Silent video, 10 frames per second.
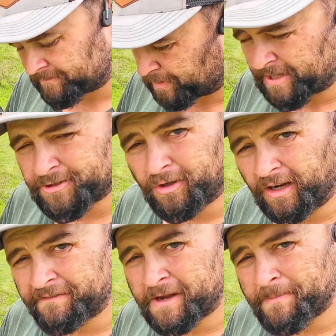potential
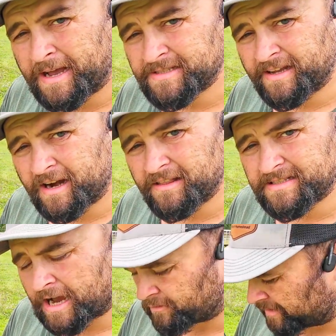lift capacity out of
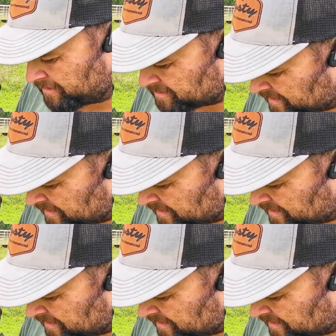these outriggers.